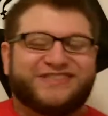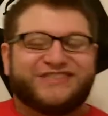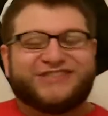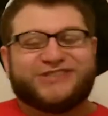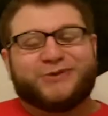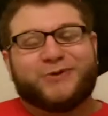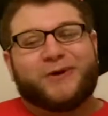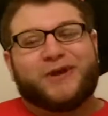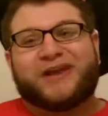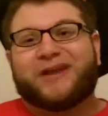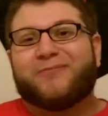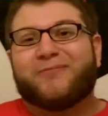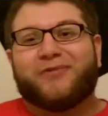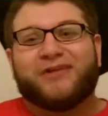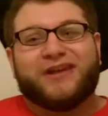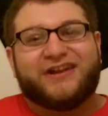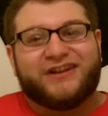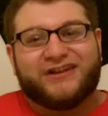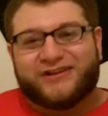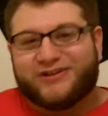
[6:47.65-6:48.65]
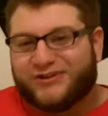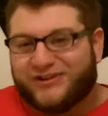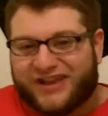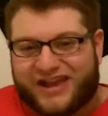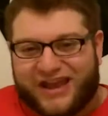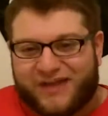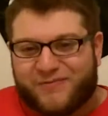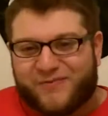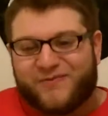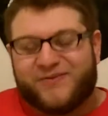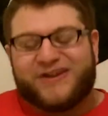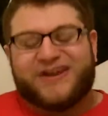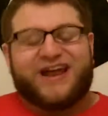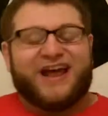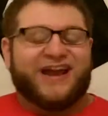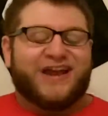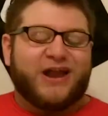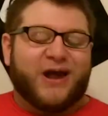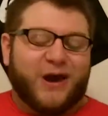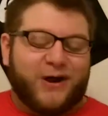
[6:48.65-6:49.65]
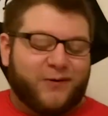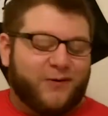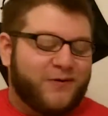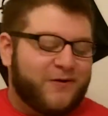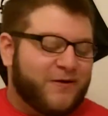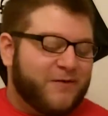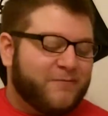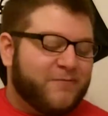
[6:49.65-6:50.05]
just so I can play another game of it. I know.